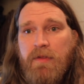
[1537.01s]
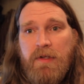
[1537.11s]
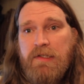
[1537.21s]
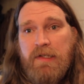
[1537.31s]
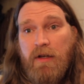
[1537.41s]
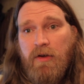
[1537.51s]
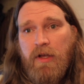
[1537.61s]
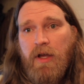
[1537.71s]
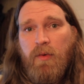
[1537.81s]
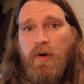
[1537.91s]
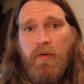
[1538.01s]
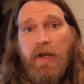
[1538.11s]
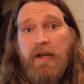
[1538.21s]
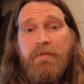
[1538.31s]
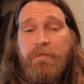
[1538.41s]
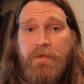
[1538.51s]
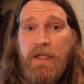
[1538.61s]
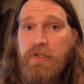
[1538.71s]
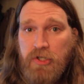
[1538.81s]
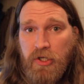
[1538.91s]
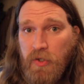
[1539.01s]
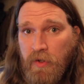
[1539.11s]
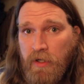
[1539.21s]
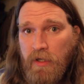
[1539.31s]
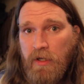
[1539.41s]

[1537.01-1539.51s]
They just said, okay, well, we're not going to feed you